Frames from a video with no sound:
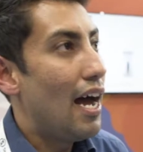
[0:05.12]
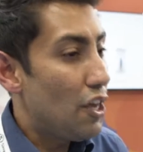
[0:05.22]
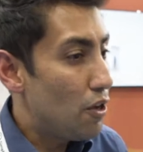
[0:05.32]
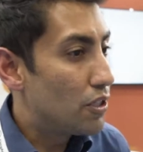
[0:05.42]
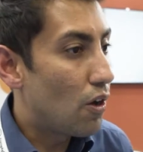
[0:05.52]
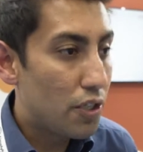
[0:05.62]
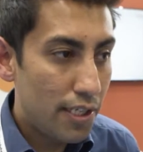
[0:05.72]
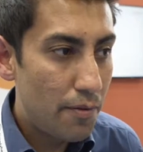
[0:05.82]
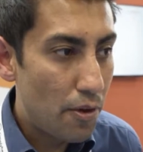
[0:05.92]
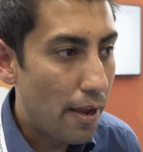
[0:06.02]
I use
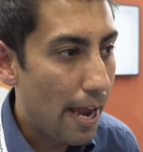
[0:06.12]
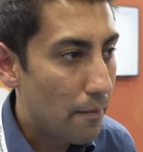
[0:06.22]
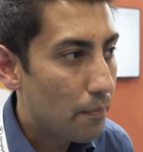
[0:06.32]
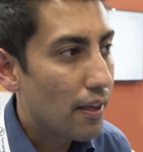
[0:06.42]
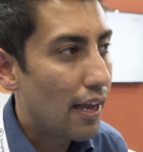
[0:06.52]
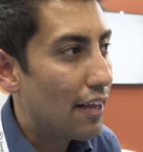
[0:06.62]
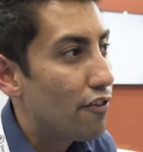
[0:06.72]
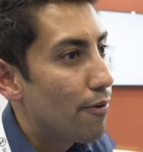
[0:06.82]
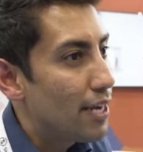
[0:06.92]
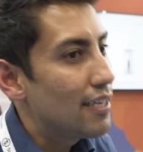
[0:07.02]
Osstem UK, and
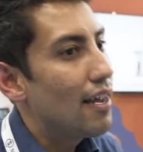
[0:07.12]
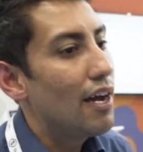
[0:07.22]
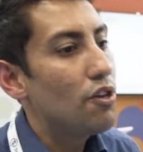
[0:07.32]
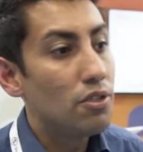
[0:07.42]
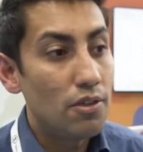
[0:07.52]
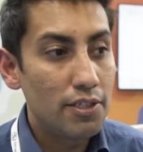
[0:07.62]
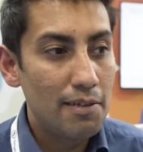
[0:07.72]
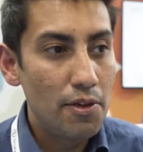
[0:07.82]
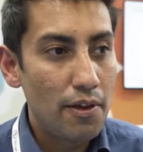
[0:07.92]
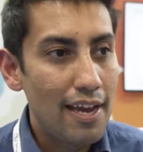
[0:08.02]
the reason I use
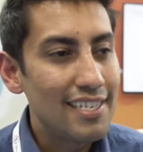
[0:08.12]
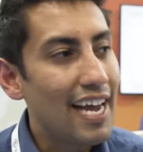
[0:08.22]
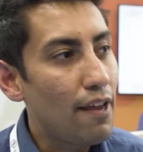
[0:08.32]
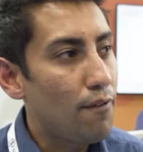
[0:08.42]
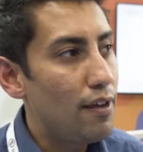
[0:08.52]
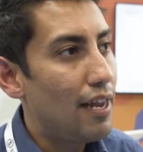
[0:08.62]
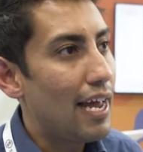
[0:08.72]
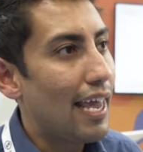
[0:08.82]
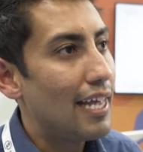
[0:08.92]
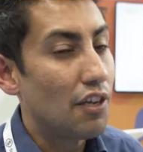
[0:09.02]
Osstem UK is I feel
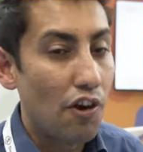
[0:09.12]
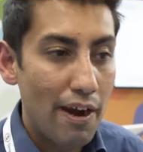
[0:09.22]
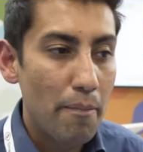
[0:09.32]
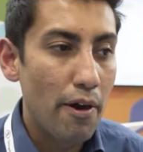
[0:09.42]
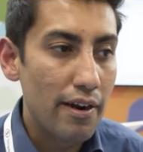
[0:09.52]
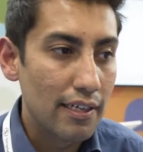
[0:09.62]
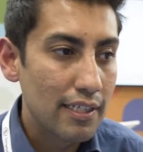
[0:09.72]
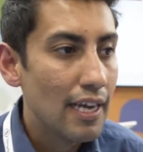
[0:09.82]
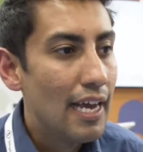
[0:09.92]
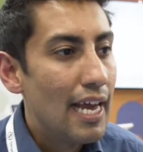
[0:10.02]
like it's a great
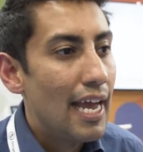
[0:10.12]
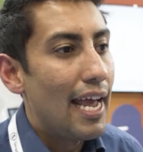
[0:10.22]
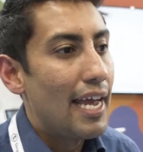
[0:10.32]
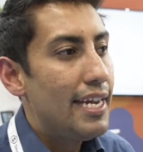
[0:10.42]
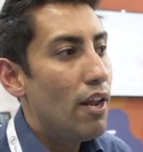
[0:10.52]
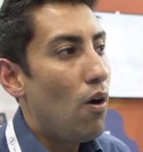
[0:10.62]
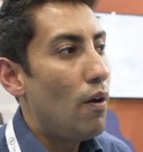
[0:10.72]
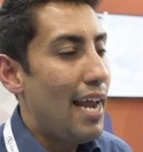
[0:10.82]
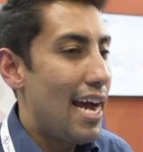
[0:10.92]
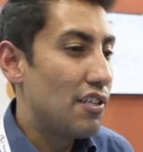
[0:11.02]
product. It not
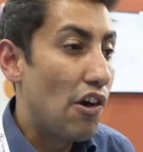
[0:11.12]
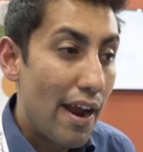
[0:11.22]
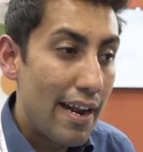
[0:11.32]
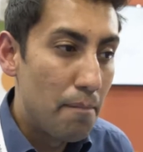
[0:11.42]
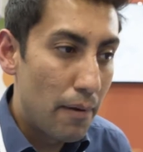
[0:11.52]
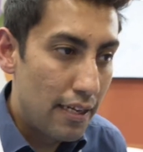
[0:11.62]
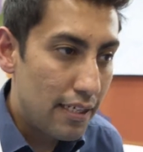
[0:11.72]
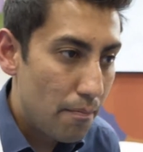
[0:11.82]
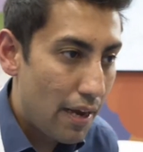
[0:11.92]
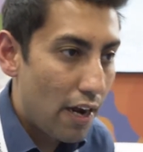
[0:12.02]
only has a great implant,
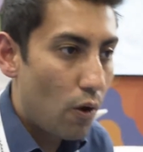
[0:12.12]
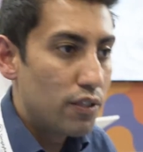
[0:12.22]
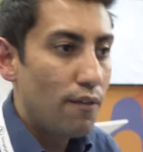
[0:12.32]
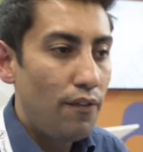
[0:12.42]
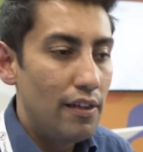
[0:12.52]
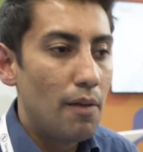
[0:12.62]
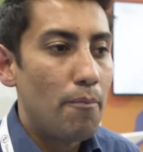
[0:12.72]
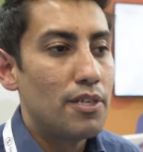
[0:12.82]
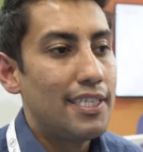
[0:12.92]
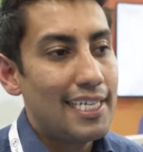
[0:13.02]
but I also feel the
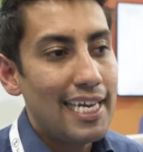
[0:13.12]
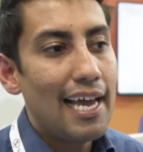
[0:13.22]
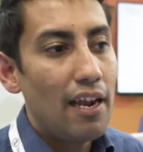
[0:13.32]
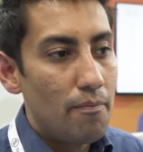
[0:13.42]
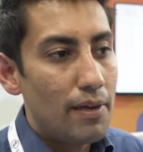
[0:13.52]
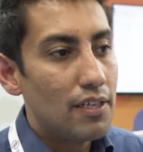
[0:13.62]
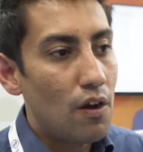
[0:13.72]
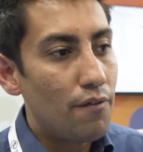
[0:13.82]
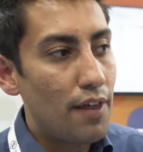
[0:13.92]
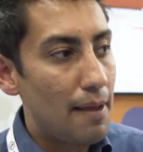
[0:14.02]
prosthetic element
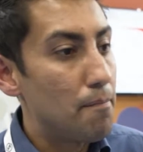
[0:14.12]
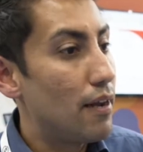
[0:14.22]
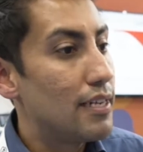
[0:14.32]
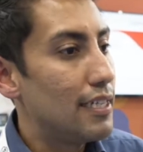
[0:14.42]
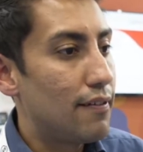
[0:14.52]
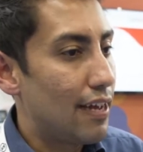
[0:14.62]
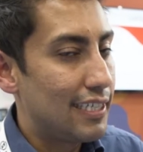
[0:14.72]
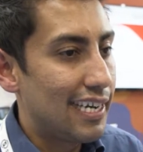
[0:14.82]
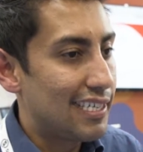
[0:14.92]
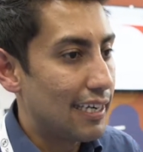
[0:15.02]
of the implant is
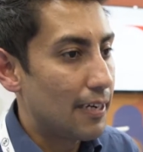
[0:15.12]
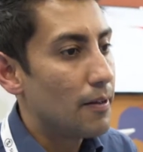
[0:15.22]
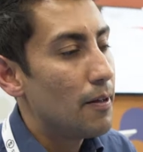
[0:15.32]
fantastic.